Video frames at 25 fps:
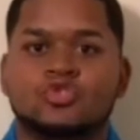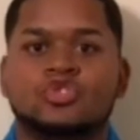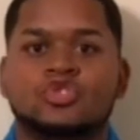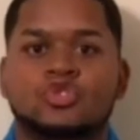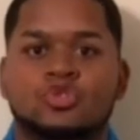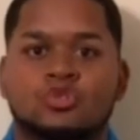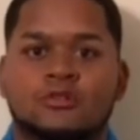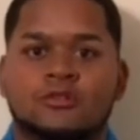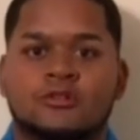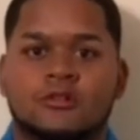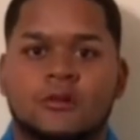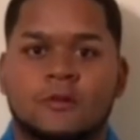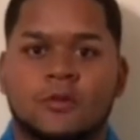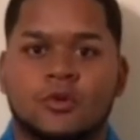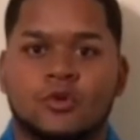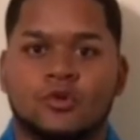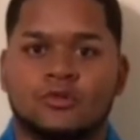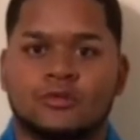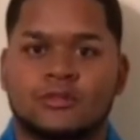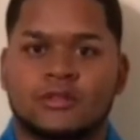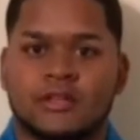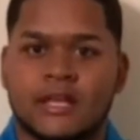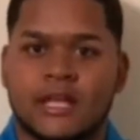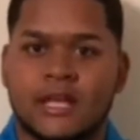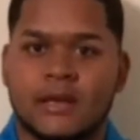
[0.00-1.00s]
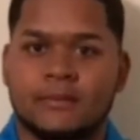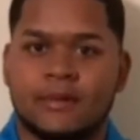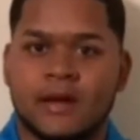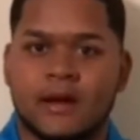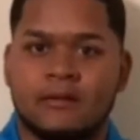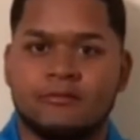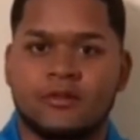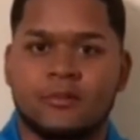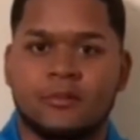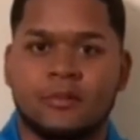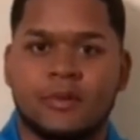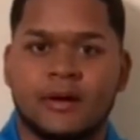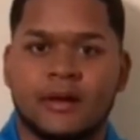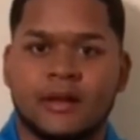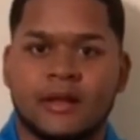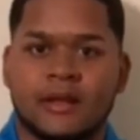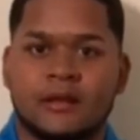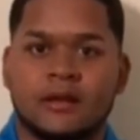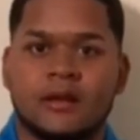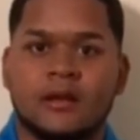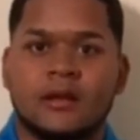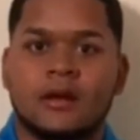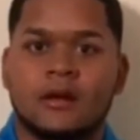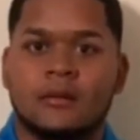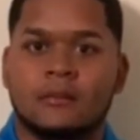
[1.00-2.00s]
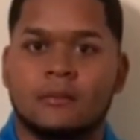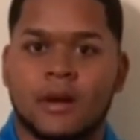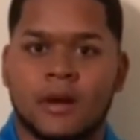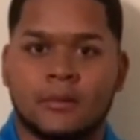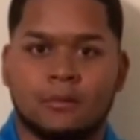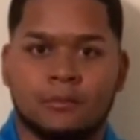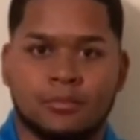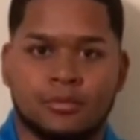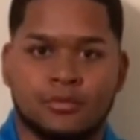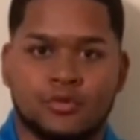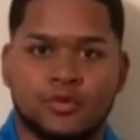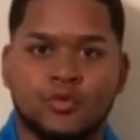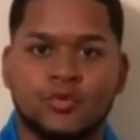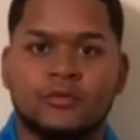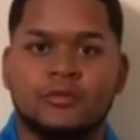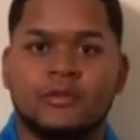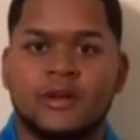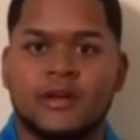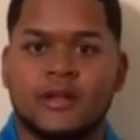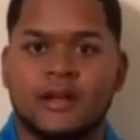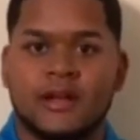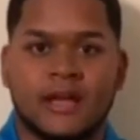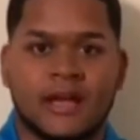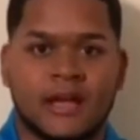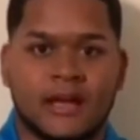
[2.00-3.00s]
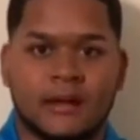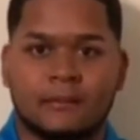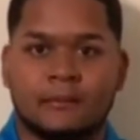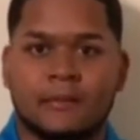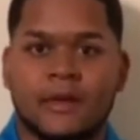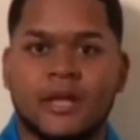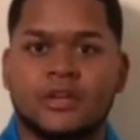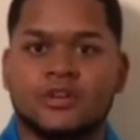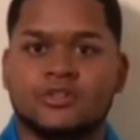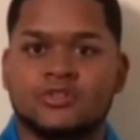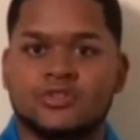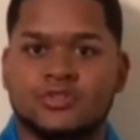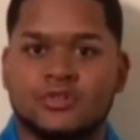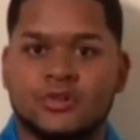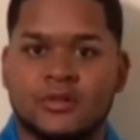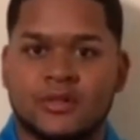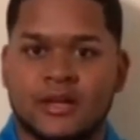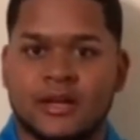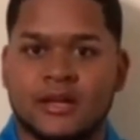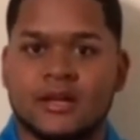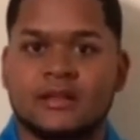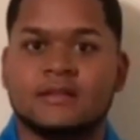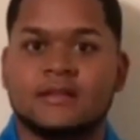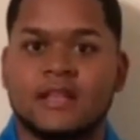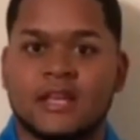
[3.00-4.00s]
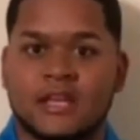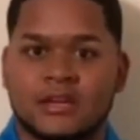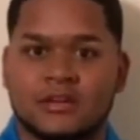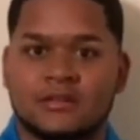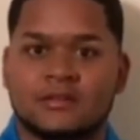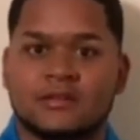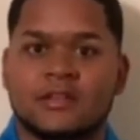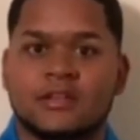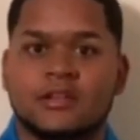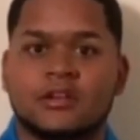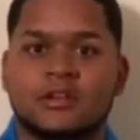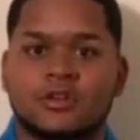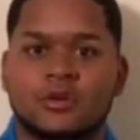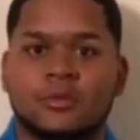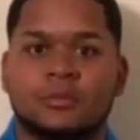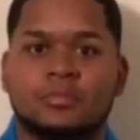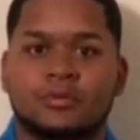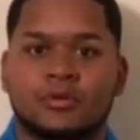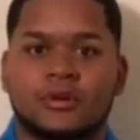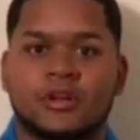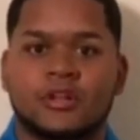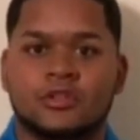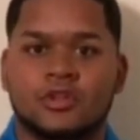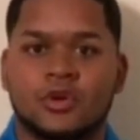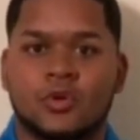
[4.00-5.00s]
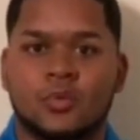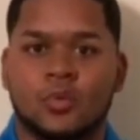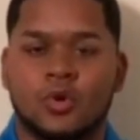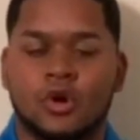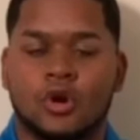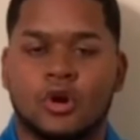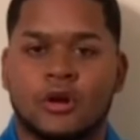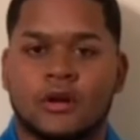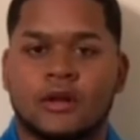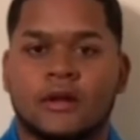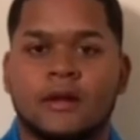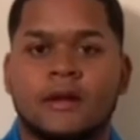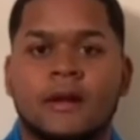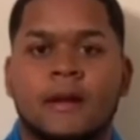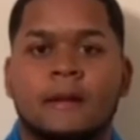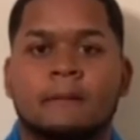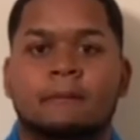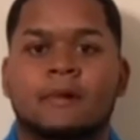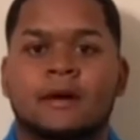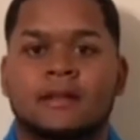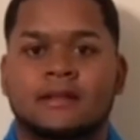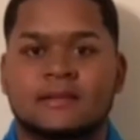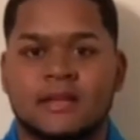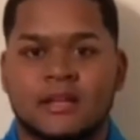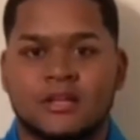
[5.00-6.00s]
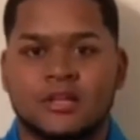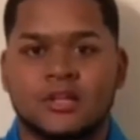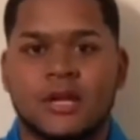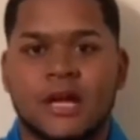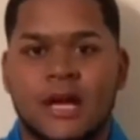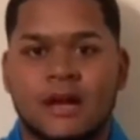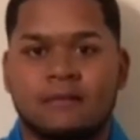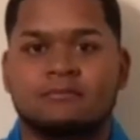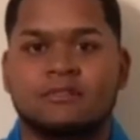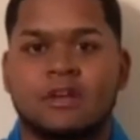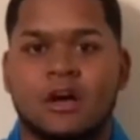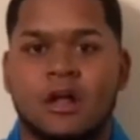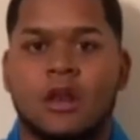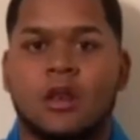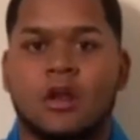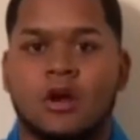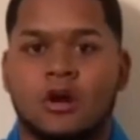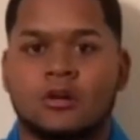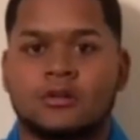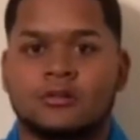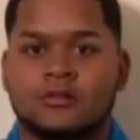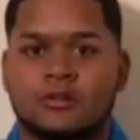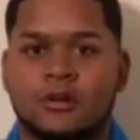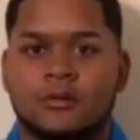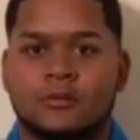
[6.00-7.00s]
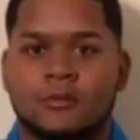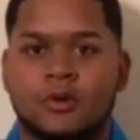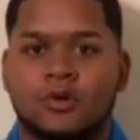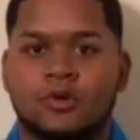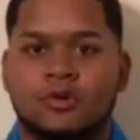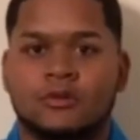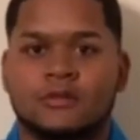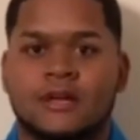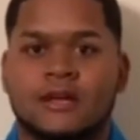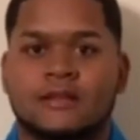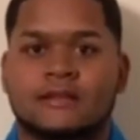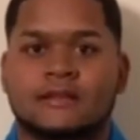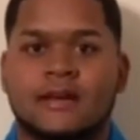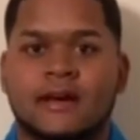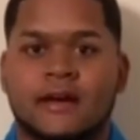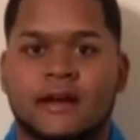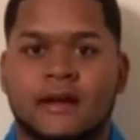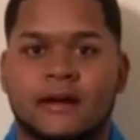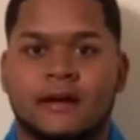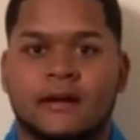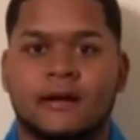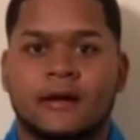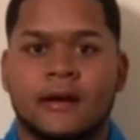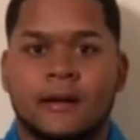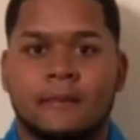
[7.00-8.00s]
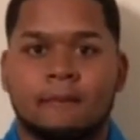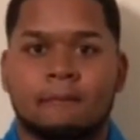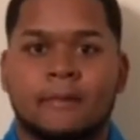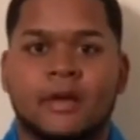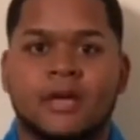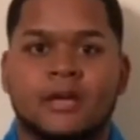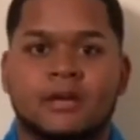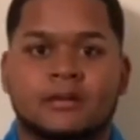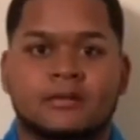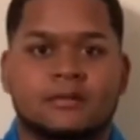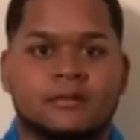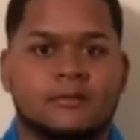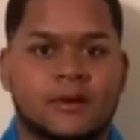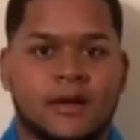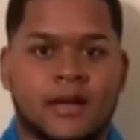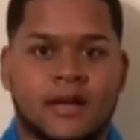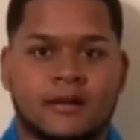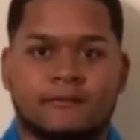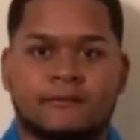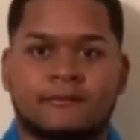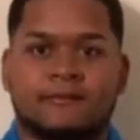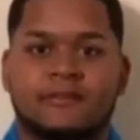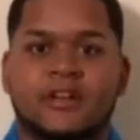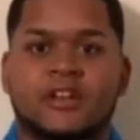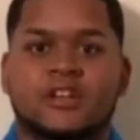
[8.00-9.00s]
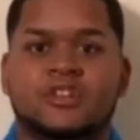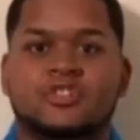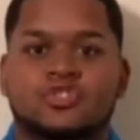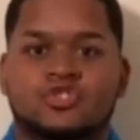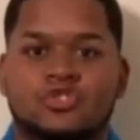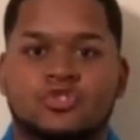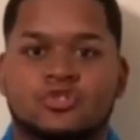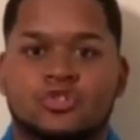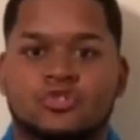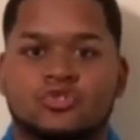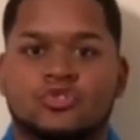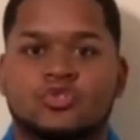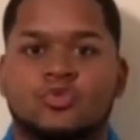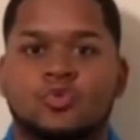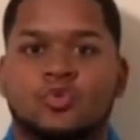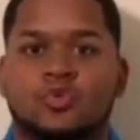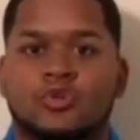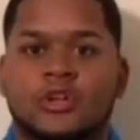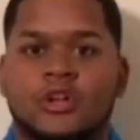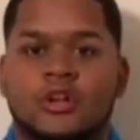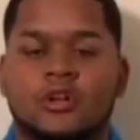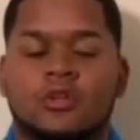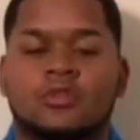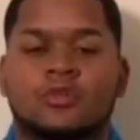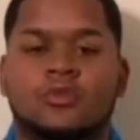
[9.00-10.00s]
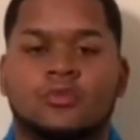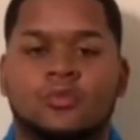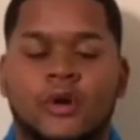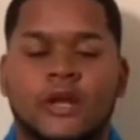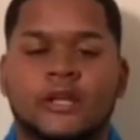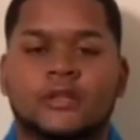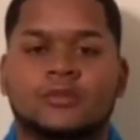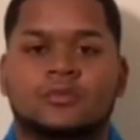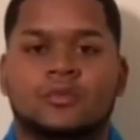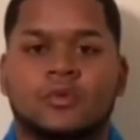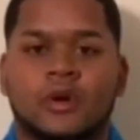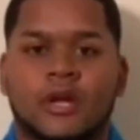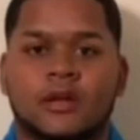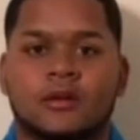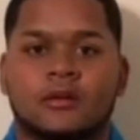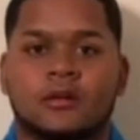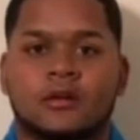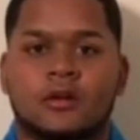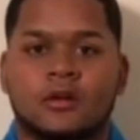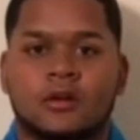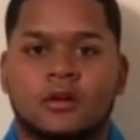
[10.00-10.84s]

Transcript: short-term goals to keep everybody improving and making sure that they continue to put in the work, but then you have the long-term goal that's gonna make and finish the school year the right way.